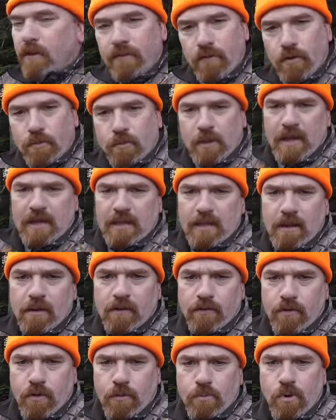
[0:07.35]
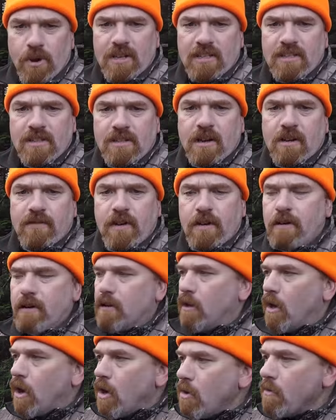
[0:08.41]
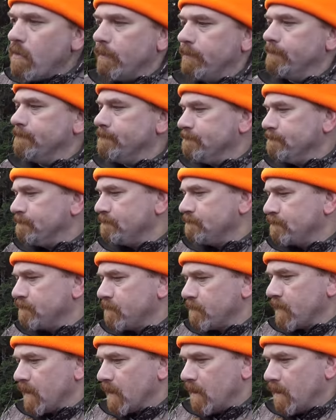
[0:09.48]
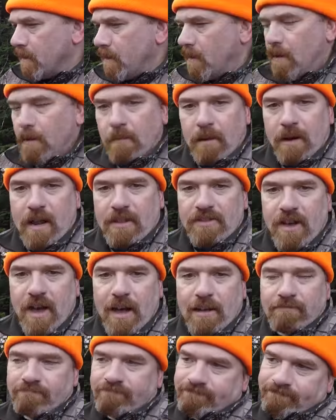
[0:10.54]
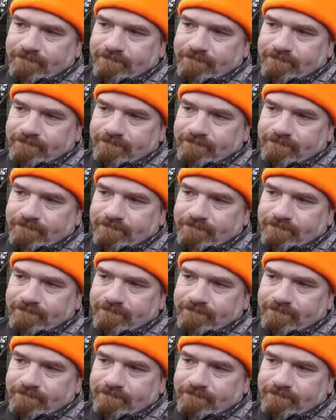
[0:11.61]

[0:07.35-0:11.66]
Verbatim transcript: Fur, fur prices are very low. But I thought,